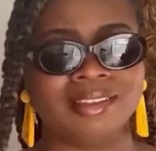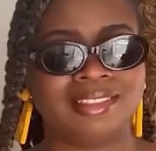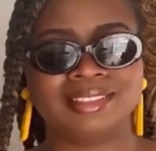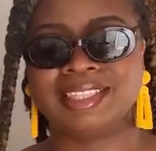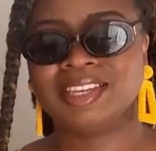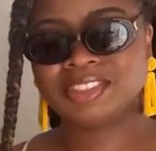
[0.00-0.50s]

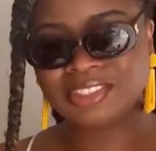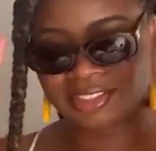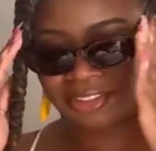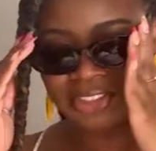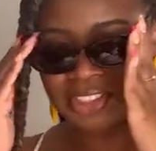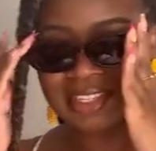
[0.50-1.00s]
these
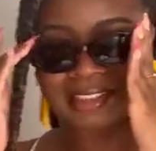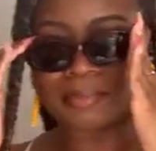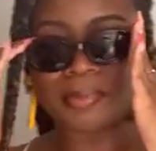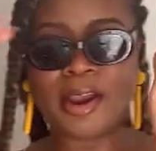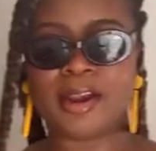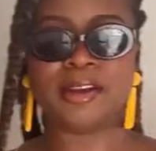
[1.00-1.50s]
are just like the
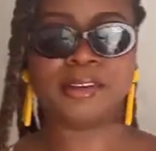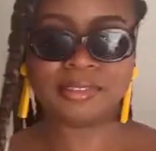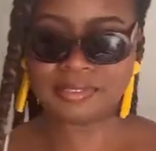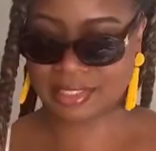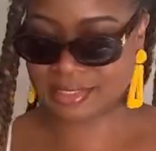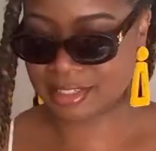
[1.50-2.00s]

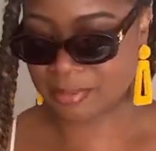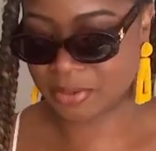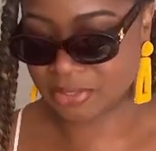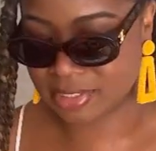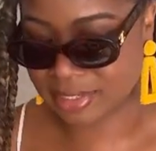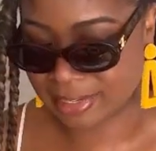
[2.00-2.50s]
perfect summer
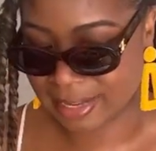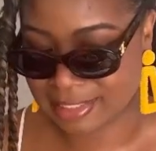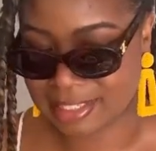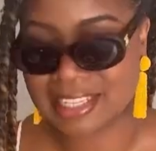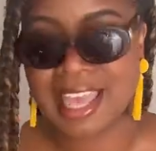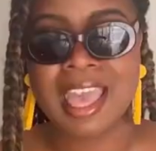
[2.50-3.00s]

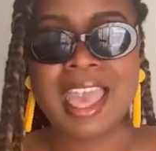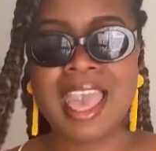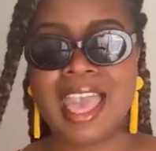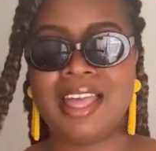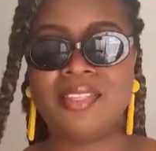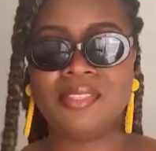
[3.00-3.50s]
sunglasses,
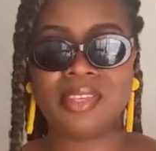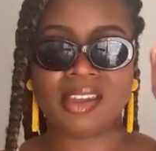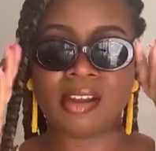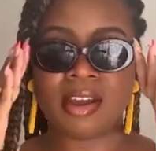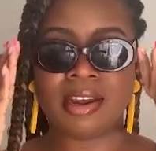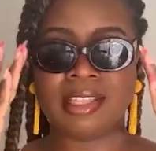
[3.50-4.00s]
and they
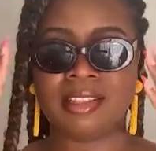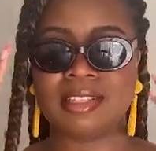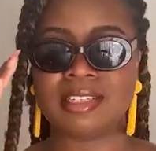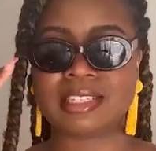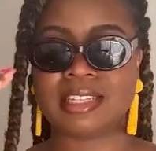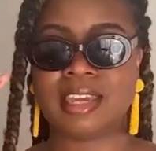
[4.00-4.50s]
are in
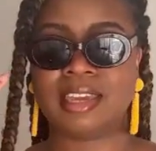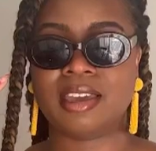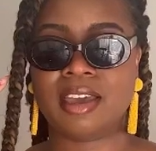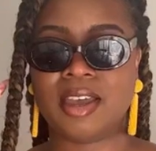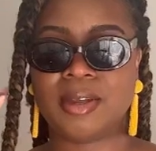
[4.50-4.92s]
this like